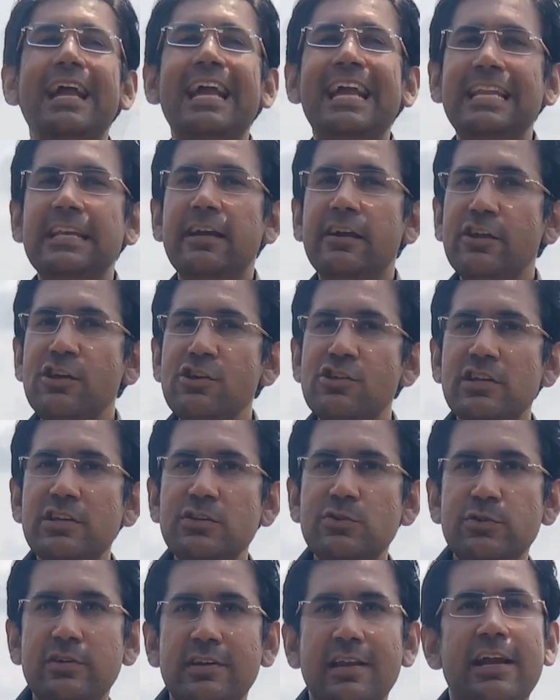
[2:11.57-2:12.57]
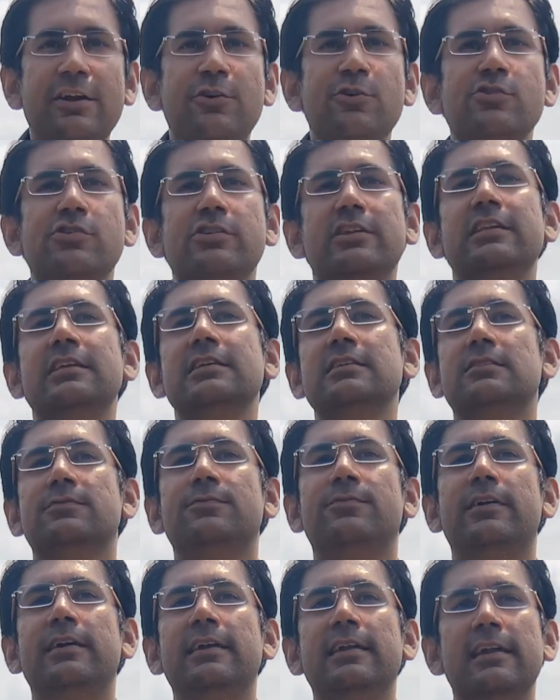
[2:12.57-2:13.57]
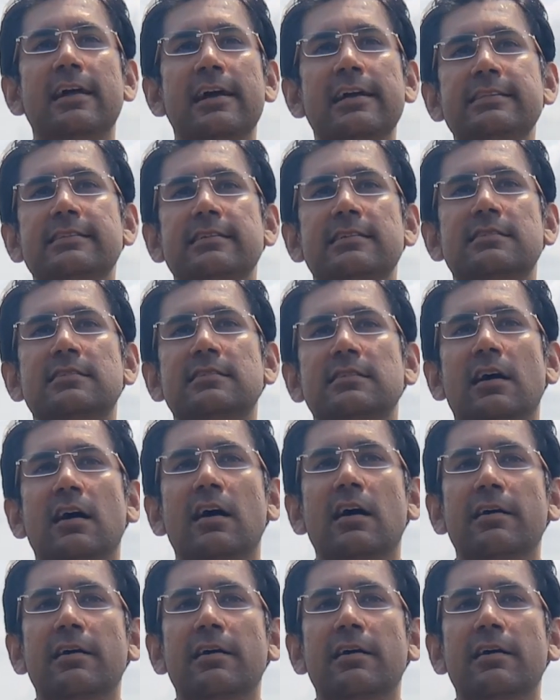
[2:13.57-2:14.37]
In addition to nitrogenous fertilizers,